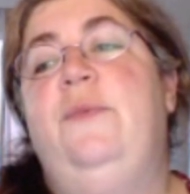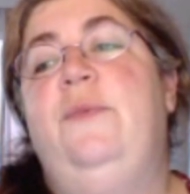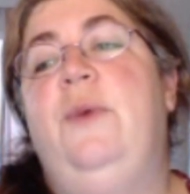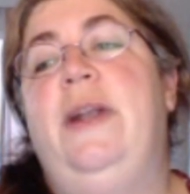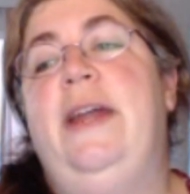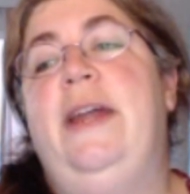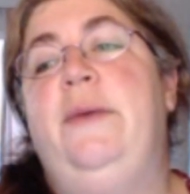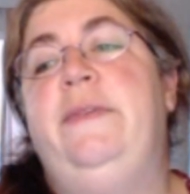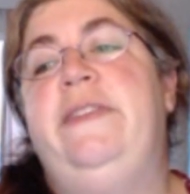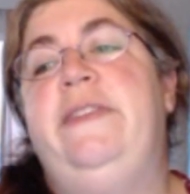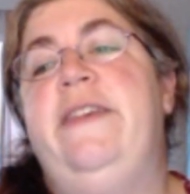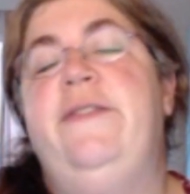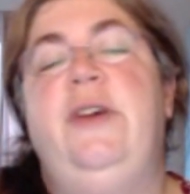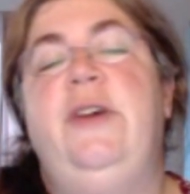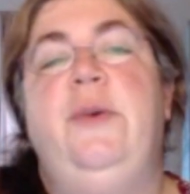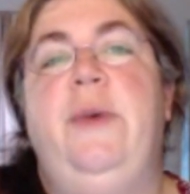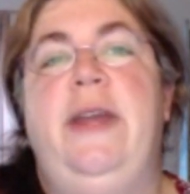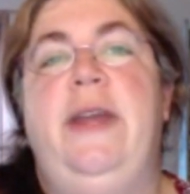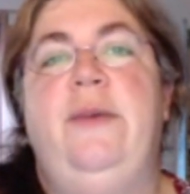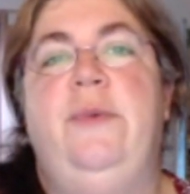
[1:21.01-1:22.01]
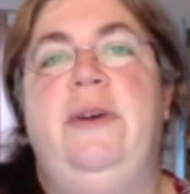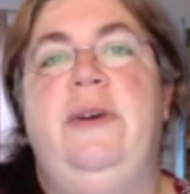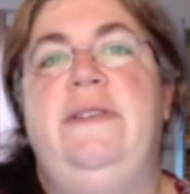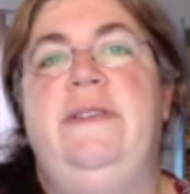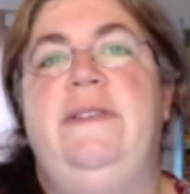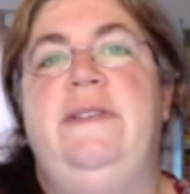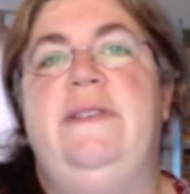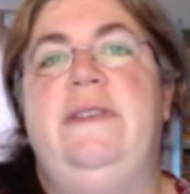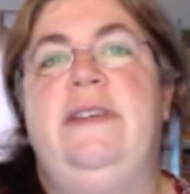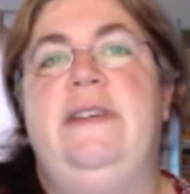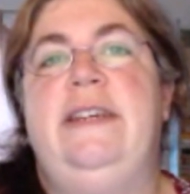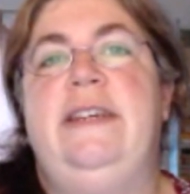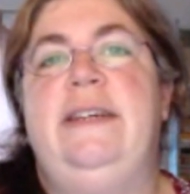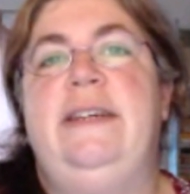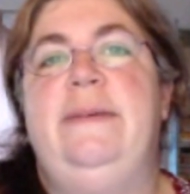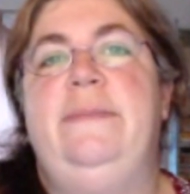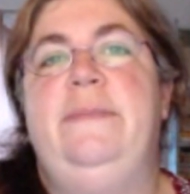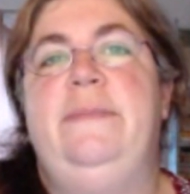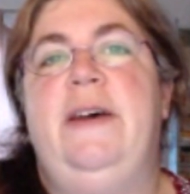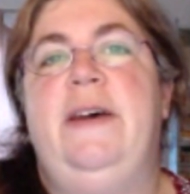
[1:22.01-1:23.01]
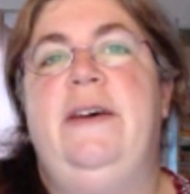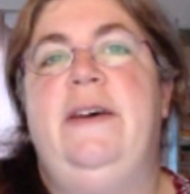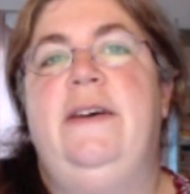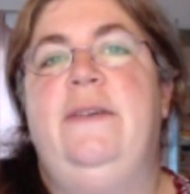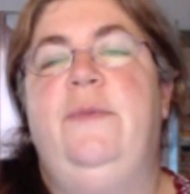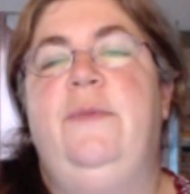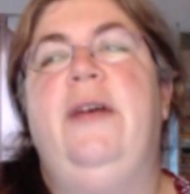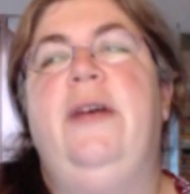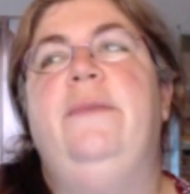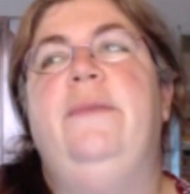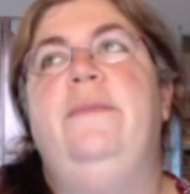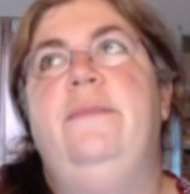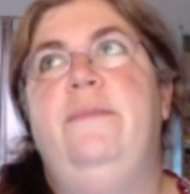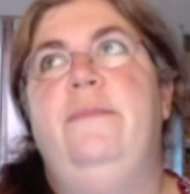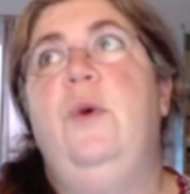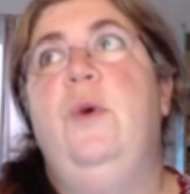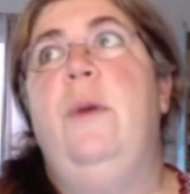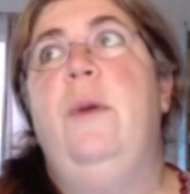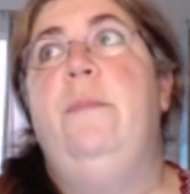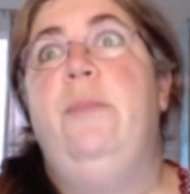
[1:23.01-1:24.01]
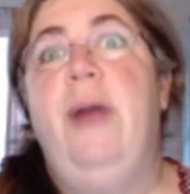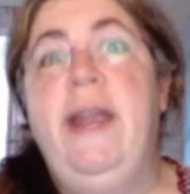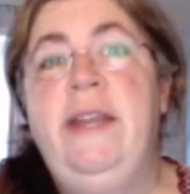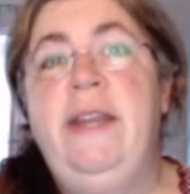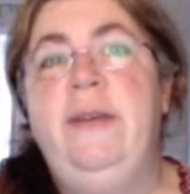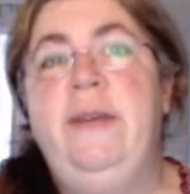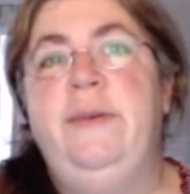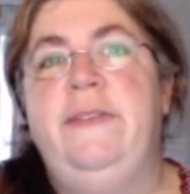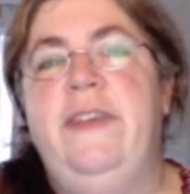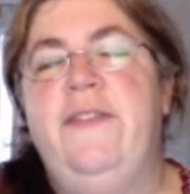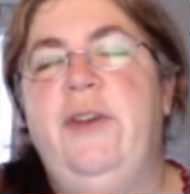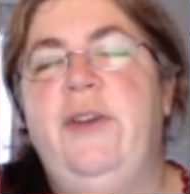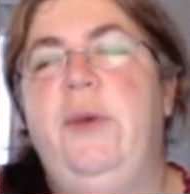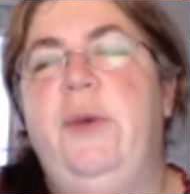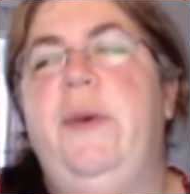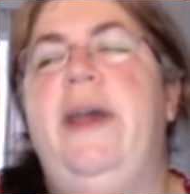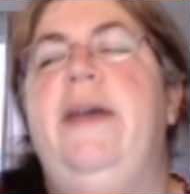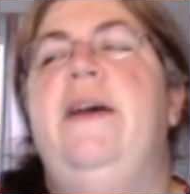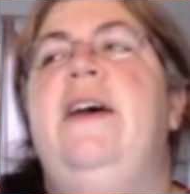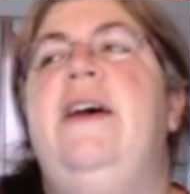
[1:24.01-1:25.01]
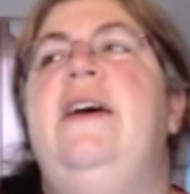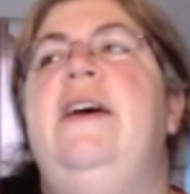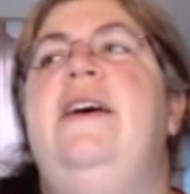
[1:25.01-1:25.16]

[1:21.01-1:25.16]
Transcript: what I was giving away was what Brandy was giving away.